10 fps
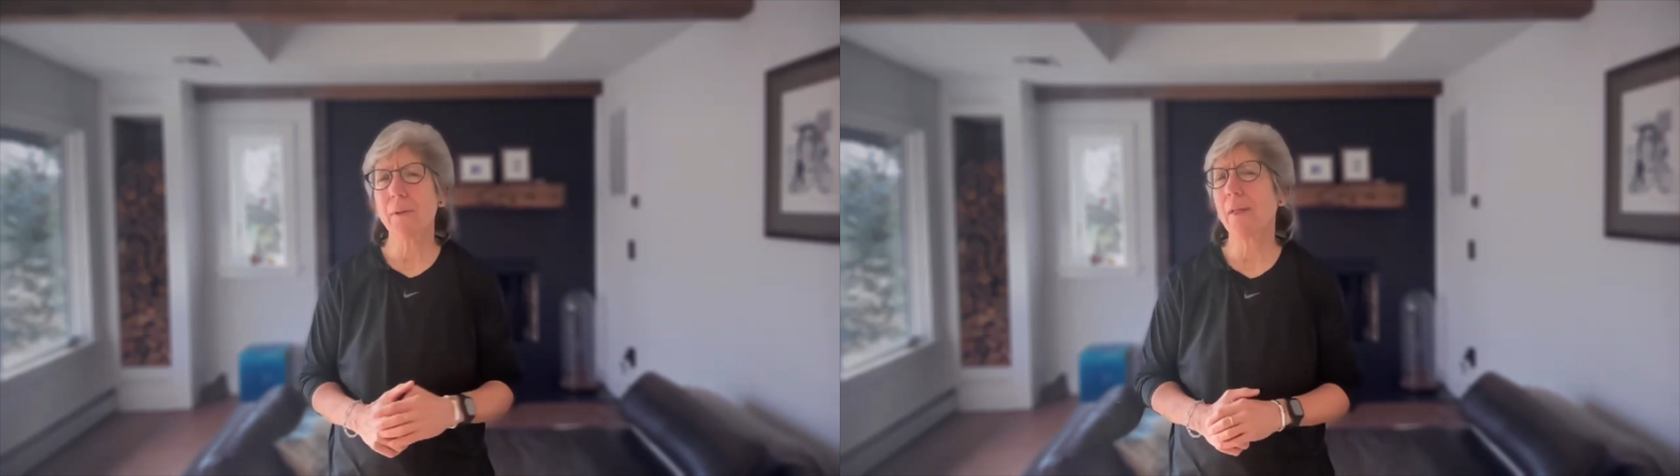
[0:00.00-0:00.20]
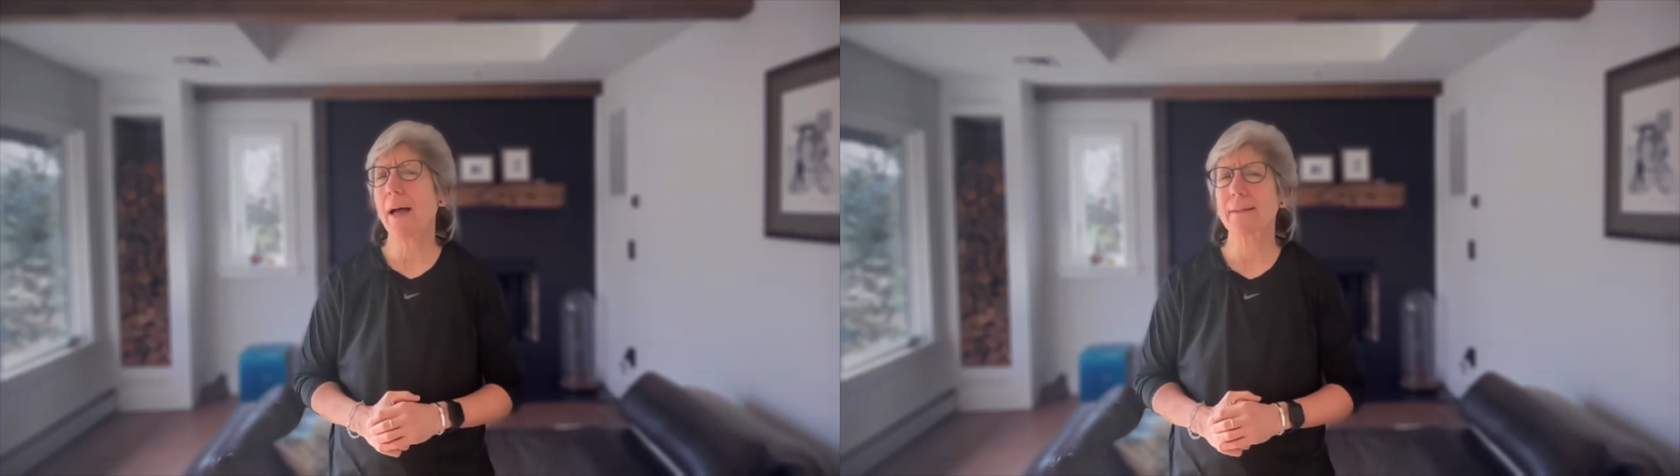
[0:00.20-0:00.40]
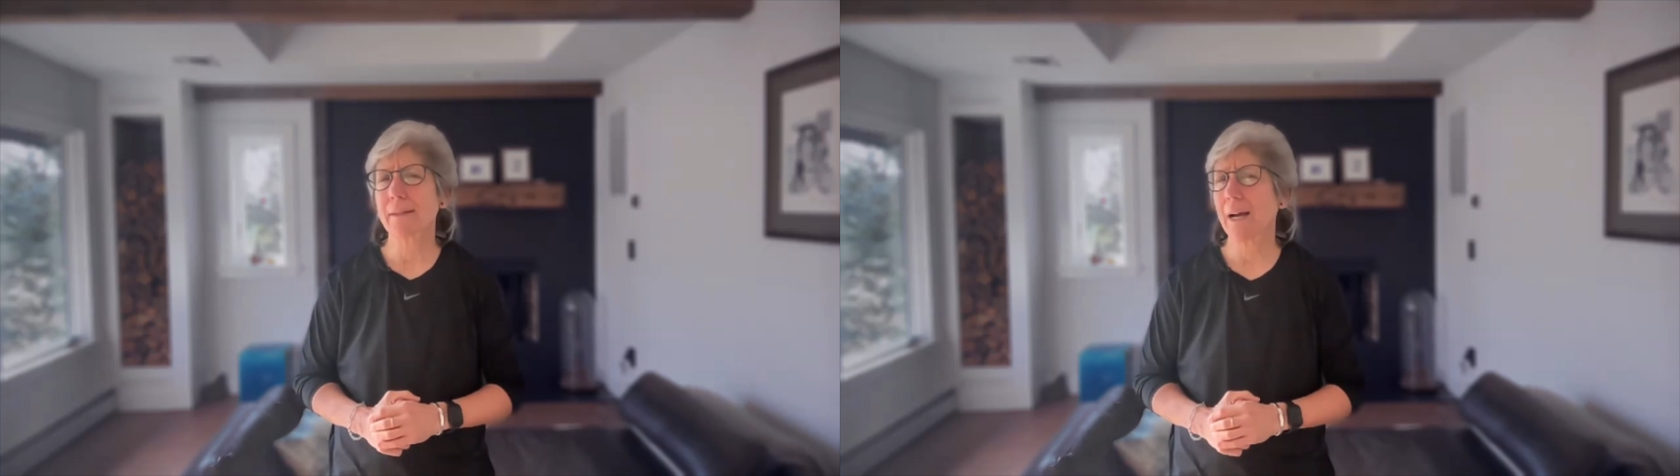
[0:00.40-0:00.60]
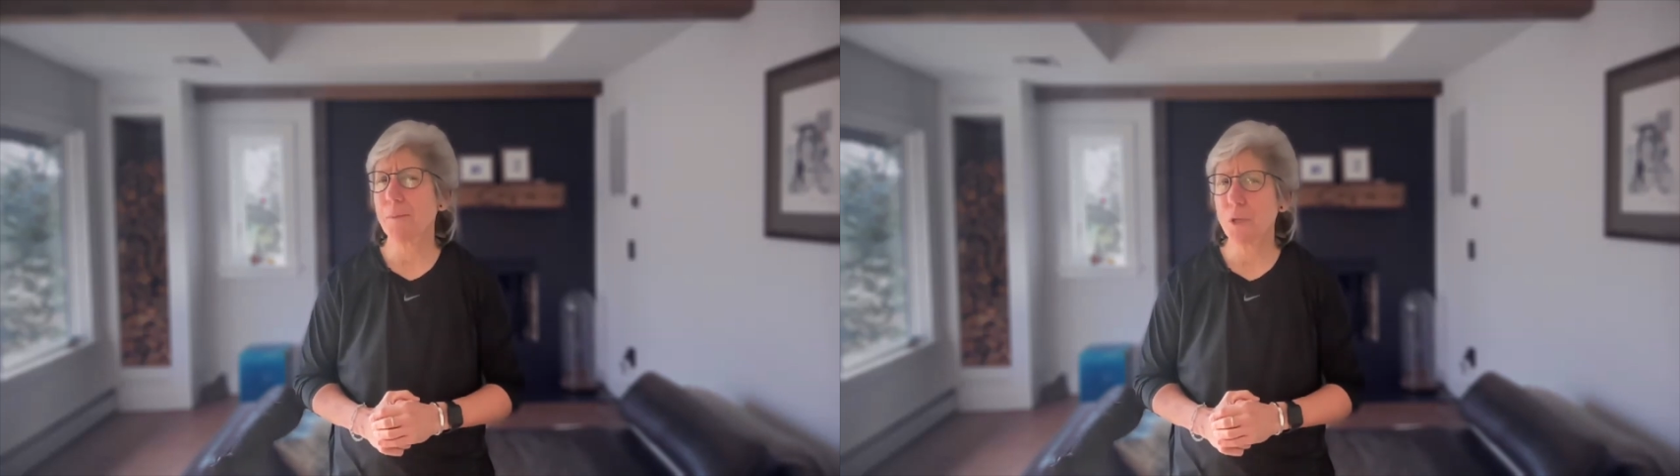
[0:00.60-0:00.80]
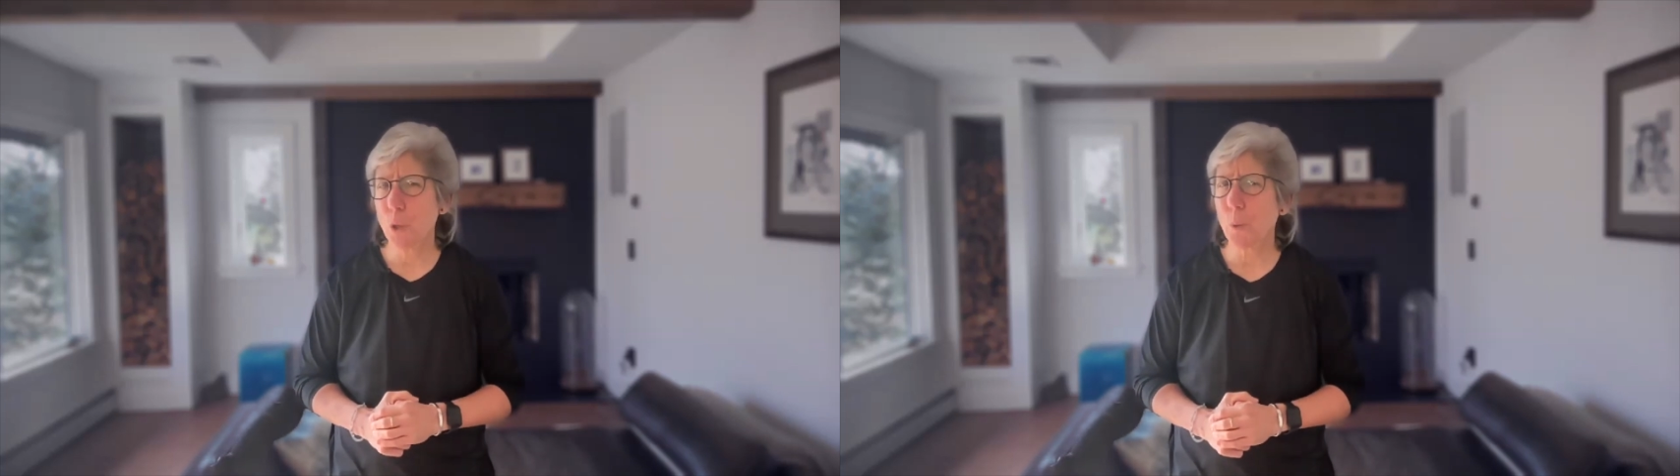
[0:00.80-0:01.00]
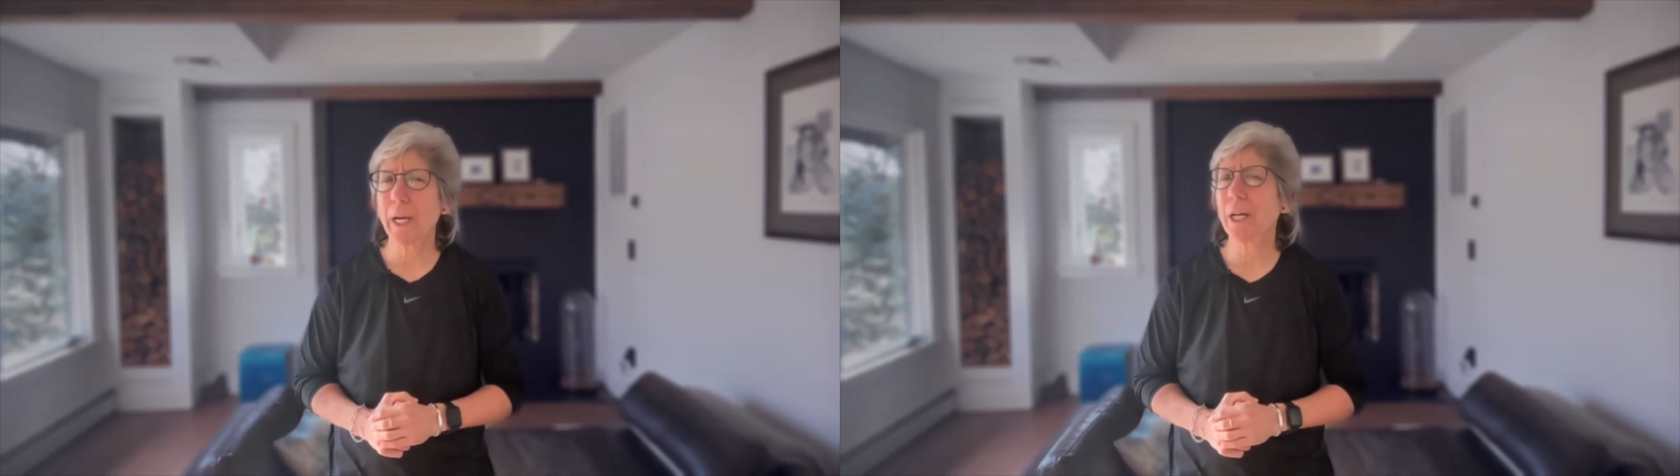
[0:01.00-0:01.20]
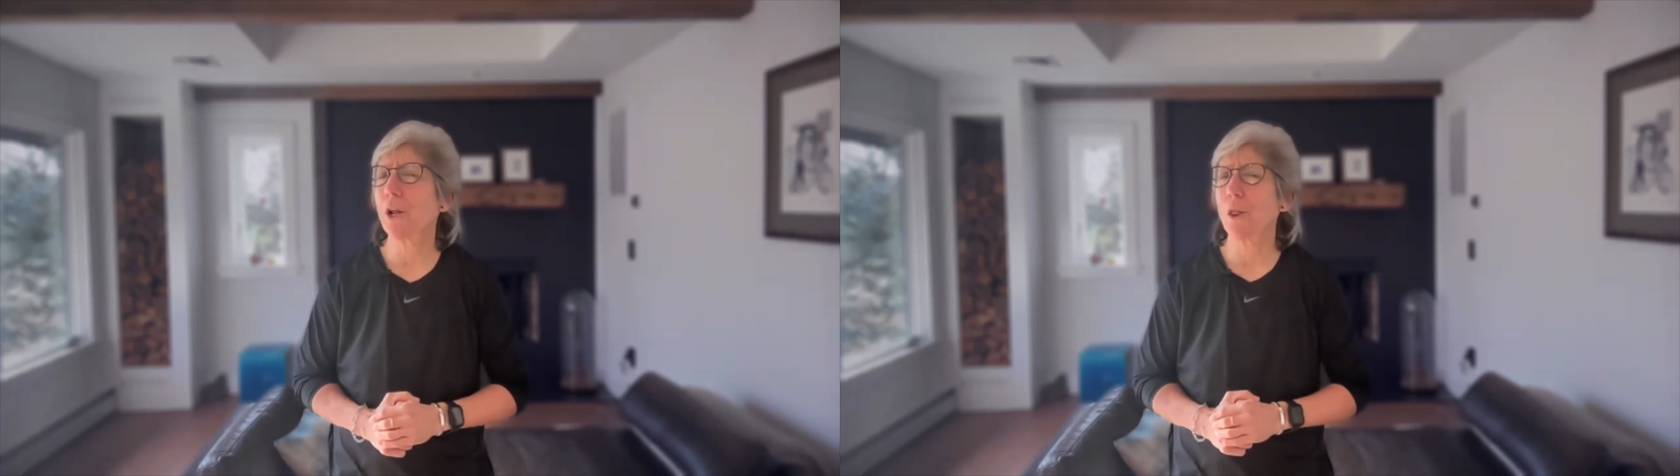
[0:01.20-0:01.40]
last time you were in a